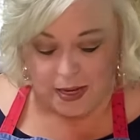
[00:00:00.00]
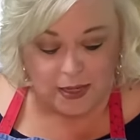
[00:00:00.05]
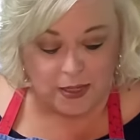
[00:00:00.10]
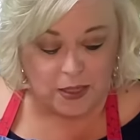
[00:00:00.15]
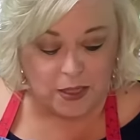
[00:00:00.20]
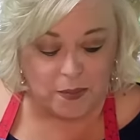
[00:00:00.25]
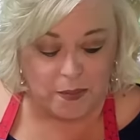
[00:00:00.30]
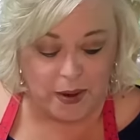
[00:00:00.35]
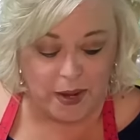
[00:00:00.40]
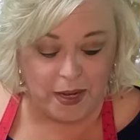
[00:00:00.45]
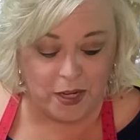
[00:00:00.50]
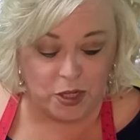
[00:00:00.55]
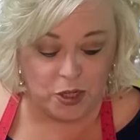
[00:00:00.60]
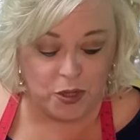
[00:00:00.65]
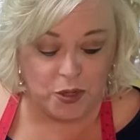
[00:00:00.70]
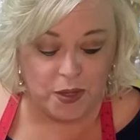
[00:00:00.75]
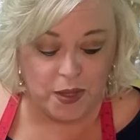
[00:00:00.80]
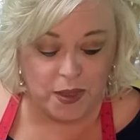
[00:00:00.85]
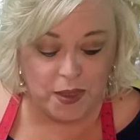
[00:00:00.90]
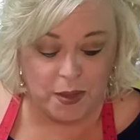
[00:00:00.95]
to make
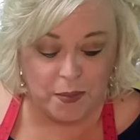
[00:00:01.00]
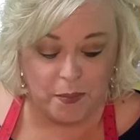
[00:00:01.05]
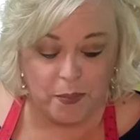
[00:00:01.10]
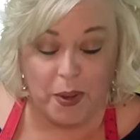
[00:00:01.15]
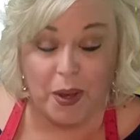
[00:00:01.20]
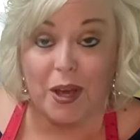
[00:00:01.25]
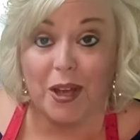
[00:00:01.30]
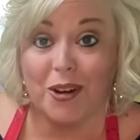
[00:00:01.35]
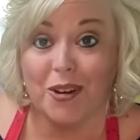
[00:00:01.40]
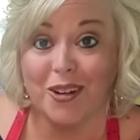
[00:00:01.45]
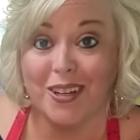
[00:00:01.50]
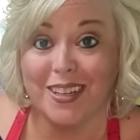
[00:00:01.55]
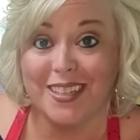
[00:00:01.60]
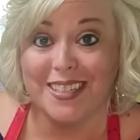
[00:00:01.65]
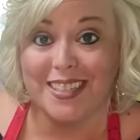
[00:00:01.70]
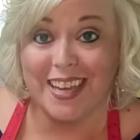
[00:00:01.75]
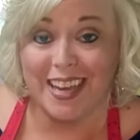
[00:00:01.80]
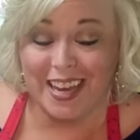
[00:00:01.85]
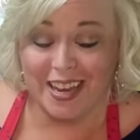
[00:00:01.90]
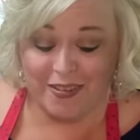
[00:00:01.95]
sure that the butter
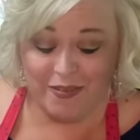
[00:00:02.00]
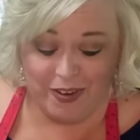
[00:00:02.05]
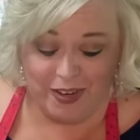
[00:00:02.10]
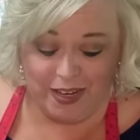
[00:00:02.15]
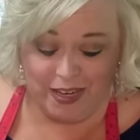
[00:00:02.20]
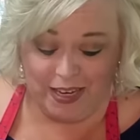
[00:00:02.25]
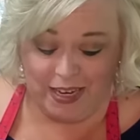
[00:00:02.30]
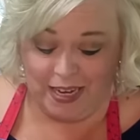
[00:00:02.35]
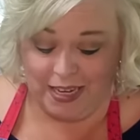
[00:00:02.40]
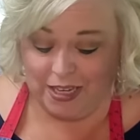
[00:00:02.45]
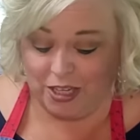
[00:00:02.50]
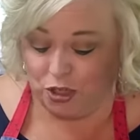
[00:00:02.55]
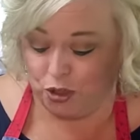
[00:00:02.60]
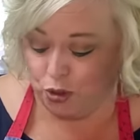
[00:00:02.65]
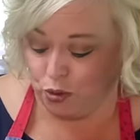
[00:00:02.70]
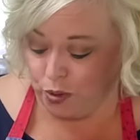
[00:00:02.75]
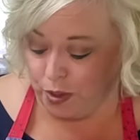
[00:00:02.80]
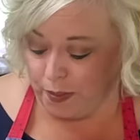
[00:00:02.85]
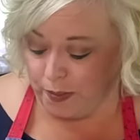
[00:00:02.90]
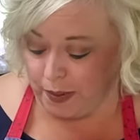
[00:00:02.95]
is evenly
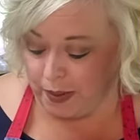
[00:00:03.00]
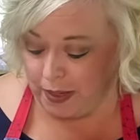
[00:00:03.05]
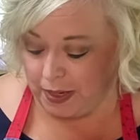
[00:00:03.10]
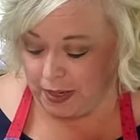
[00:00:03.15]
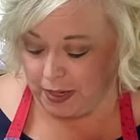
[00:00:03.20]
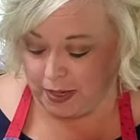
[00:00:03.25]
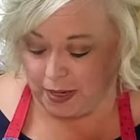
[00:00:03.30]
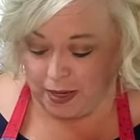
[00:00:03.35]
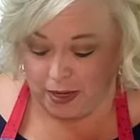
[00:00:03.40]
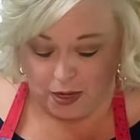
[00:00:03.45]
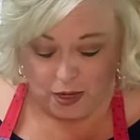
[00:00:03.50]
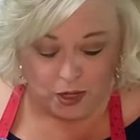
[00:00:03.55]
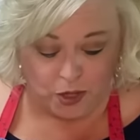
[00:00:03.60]
distributed